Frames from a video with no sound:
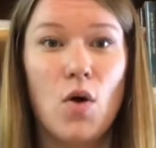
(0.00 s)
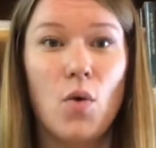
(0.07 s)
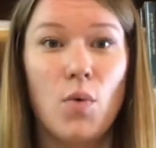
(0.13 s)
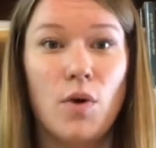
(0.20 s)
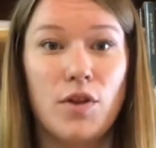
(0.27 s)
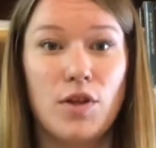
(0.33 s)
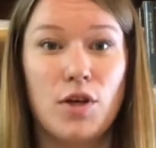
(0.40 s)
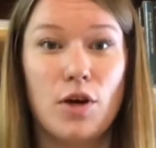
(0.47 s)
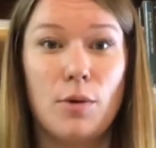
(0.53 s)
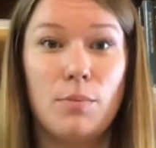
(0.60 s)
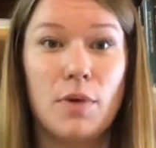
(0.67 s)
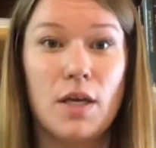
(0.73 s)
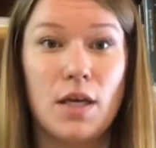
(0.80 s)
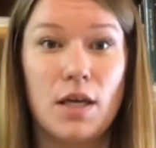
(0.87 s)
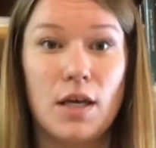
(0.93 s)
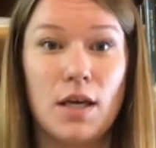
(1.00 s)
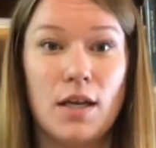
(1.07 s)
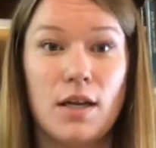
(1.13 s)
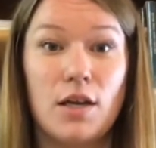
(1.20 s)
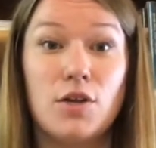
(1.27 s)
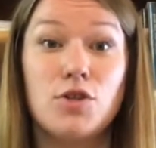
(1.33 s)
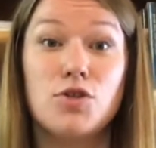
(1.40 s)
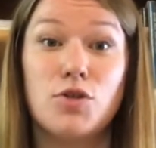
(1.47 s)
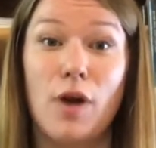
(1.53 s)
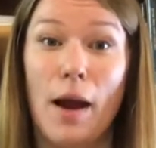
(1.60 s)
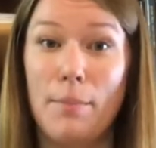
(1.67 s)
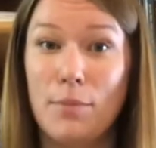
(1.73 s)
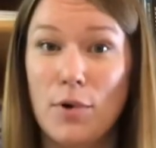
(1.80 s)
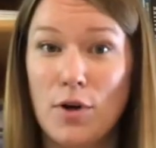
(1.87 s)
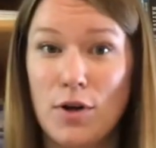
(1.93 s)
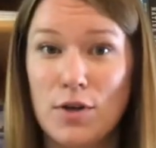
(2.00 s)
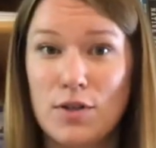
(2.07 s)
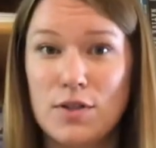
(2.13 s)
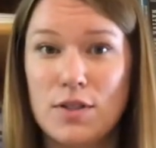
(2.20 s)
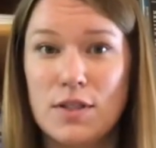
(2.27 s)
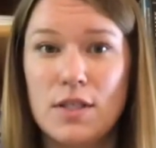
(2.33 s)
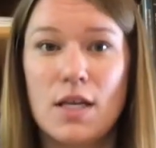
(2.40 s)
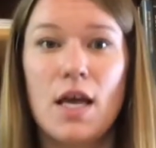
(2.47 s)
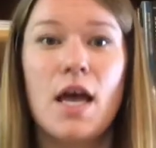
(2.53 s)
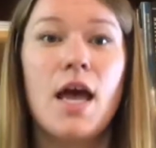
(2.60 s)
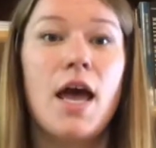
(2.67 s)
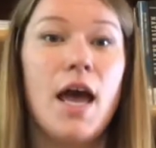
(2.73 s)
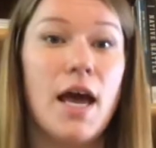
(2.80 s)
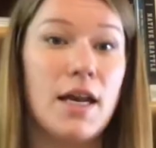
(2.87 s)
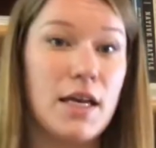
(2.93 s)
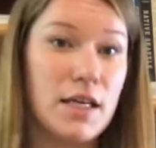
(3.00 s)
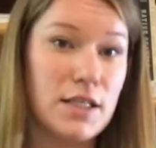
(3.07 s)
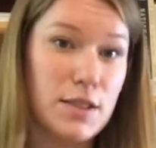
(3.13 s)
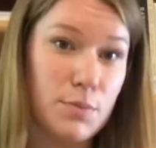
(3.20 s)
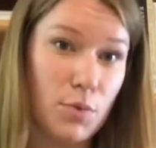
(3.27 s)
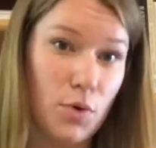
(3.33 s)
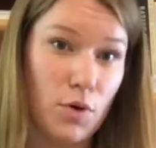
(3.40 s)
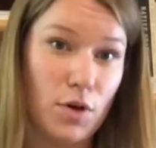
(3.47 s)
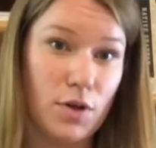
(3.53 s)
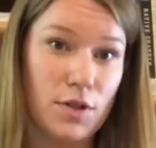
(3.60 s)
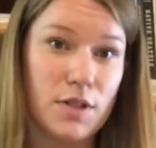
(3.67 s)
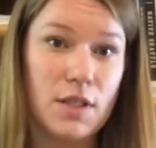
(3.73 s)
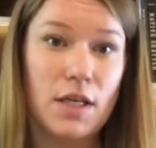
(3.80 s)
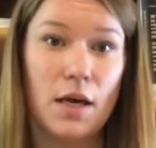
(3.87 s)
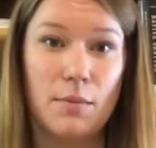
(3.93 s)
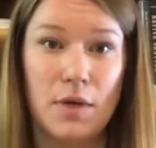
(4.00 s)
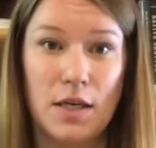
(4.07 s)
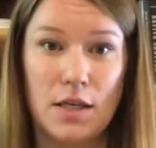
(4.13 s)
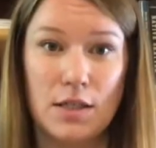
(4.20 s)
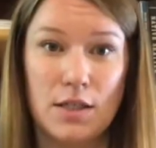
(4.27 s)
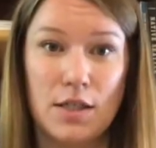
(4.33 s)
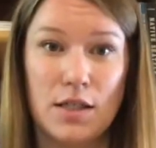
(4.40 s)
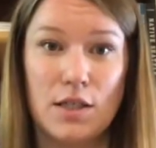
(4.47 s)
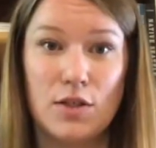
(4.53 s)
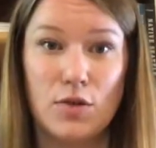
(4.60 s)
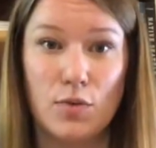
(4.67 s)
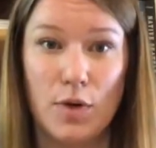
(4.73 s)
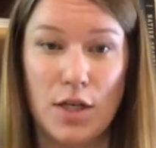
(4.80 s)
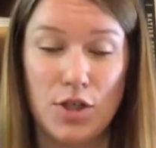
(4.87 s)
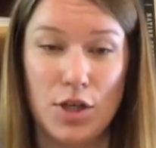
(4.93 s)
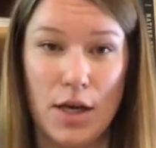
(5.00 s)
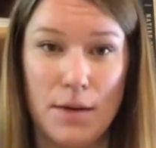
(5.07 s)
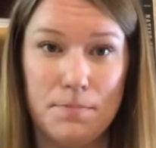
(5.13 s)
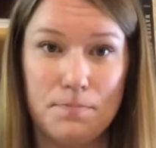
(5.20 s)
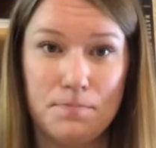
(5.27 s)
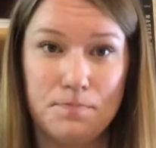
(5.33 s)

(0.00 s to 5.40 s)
with European trappers and explorers coming into this region.